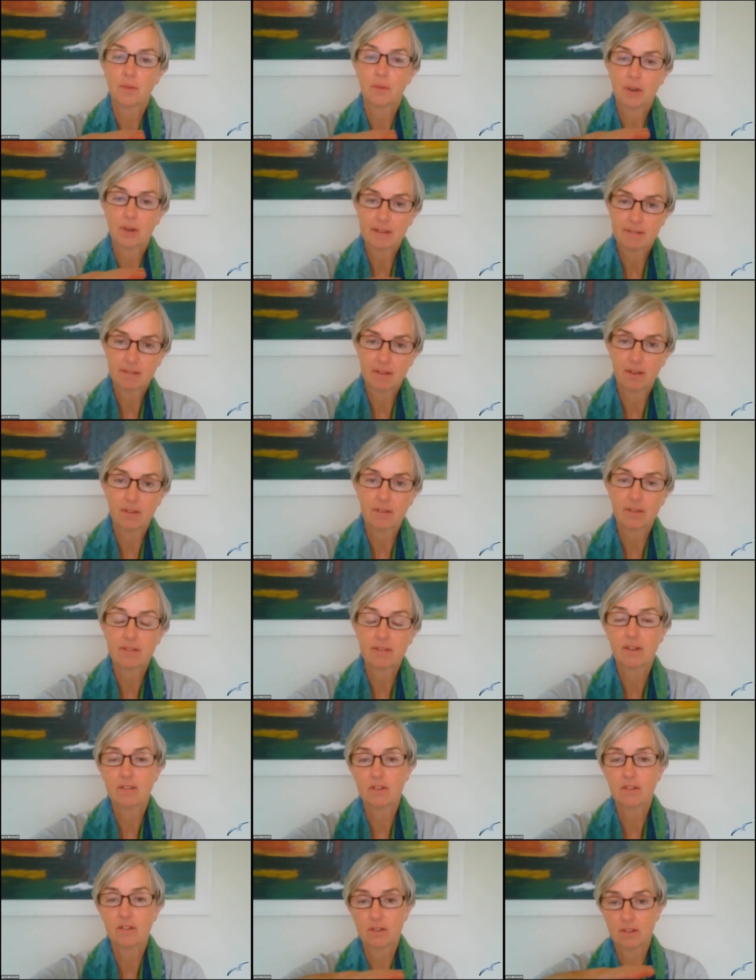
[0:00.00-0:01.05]
you were
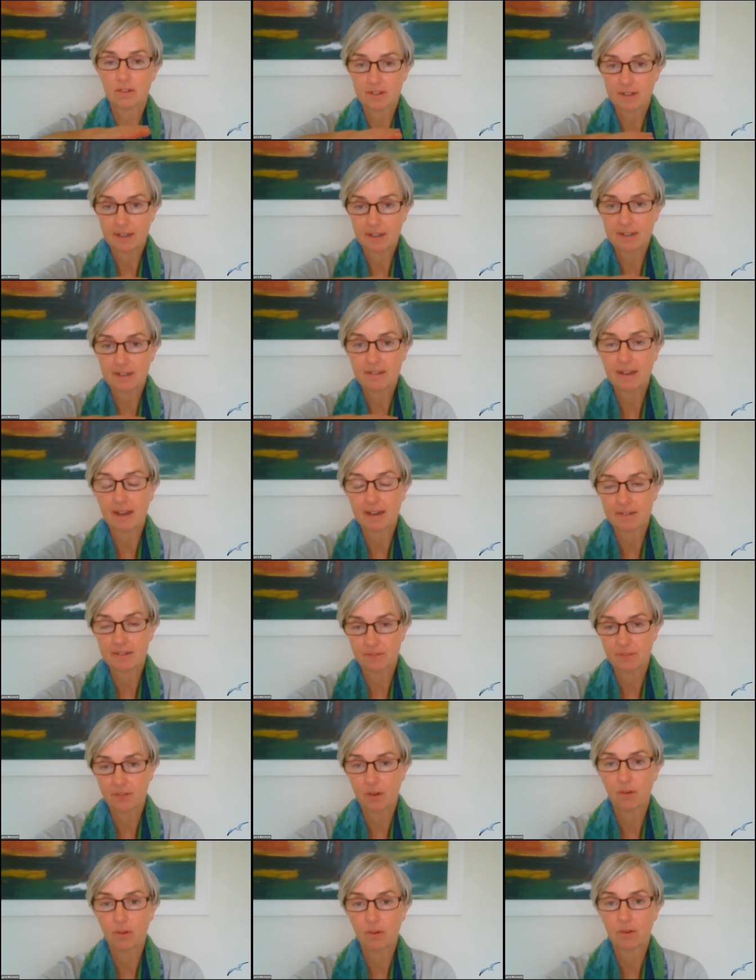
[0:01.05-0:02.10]
exhausted, you're going to hit that
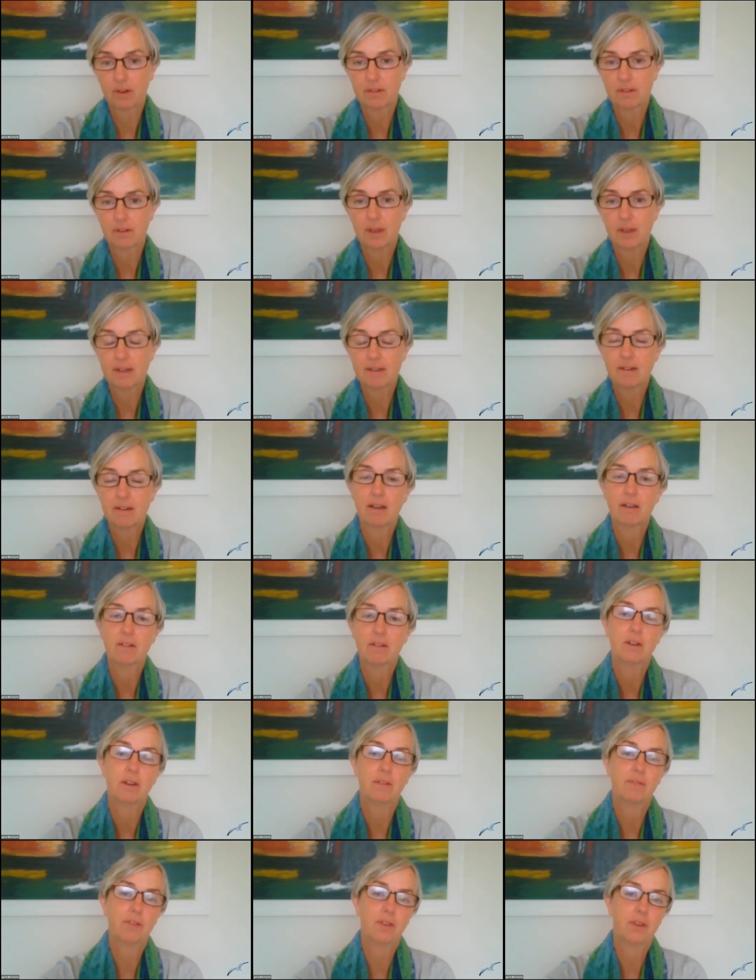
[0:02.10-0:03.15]
floor on the way
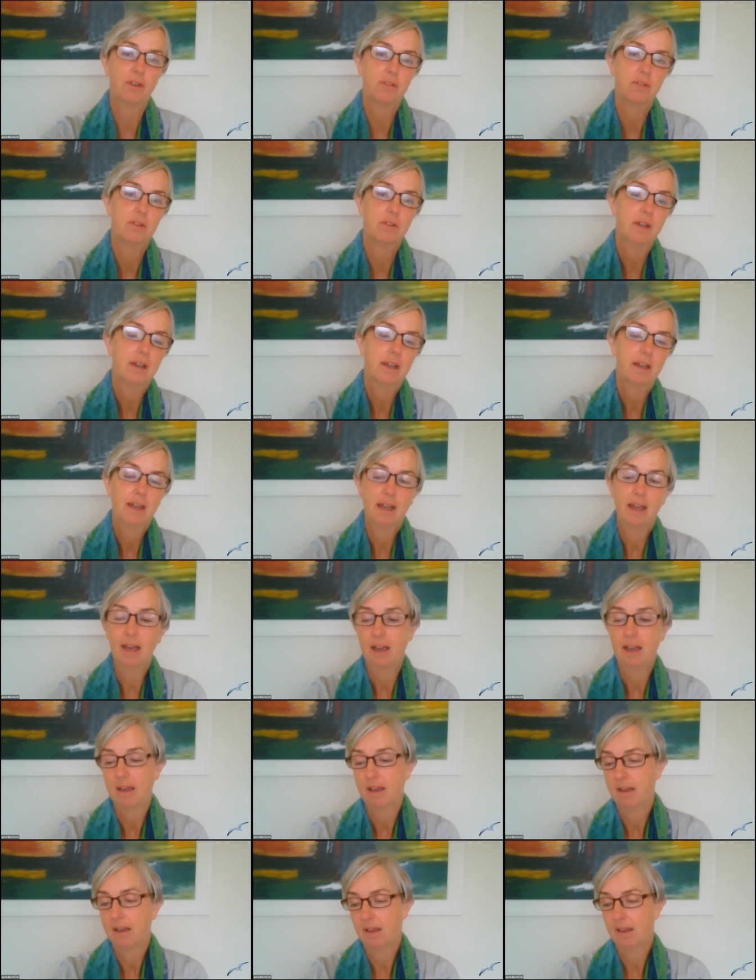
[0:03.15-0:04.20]
down. If you
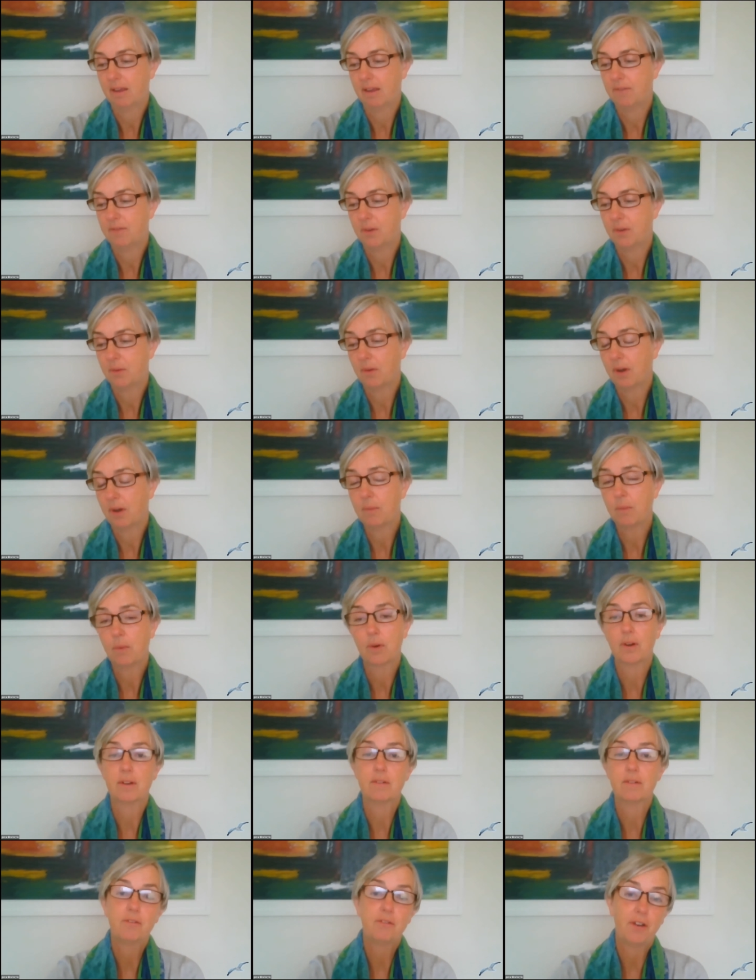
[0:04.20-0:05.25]
were
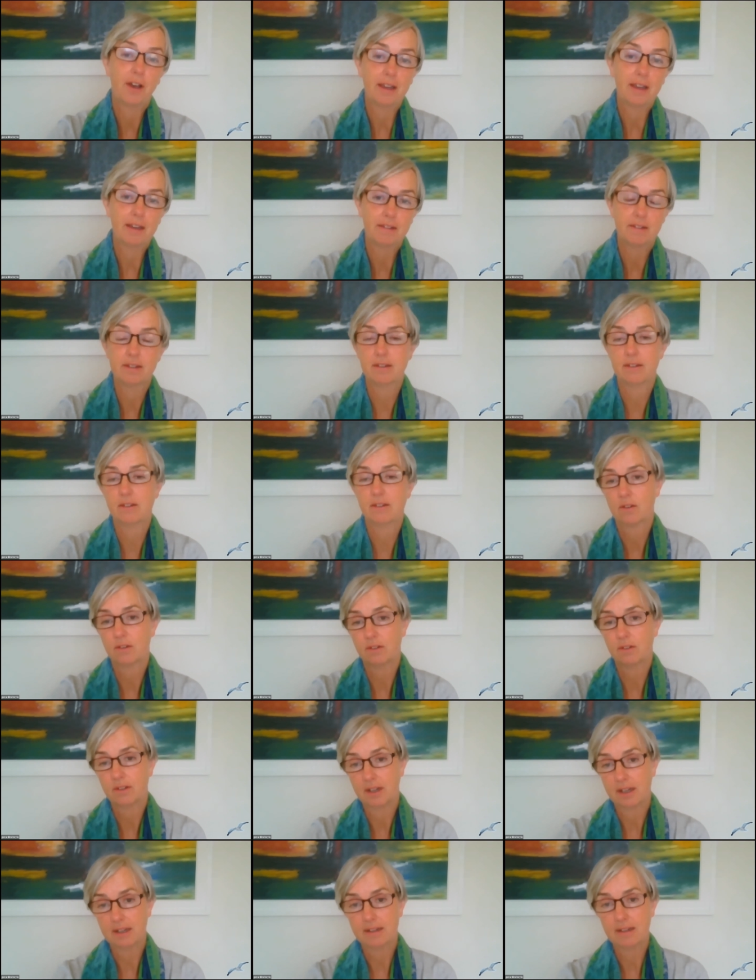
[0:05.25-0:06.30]
in fight, you're
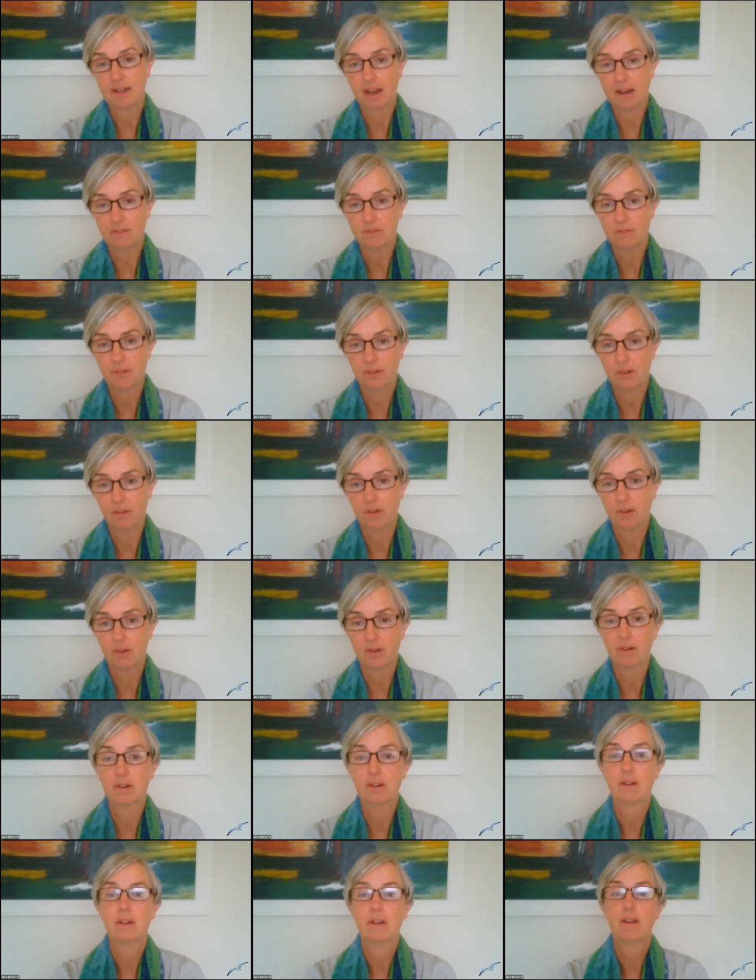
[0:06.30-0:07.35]
going to hit that
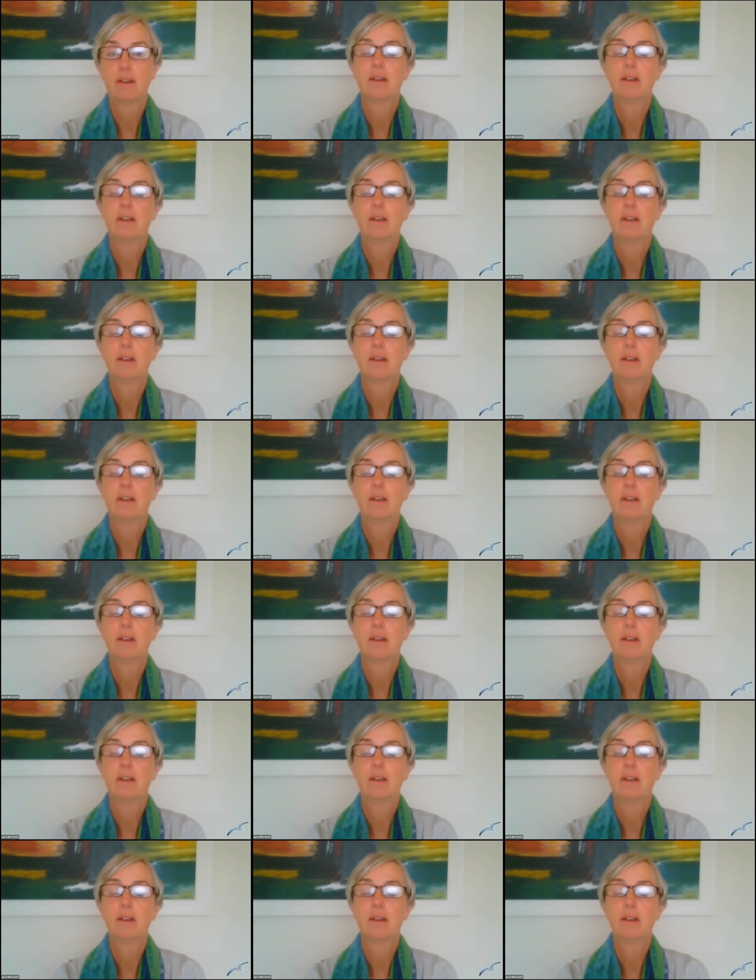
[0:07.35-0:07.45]
floor.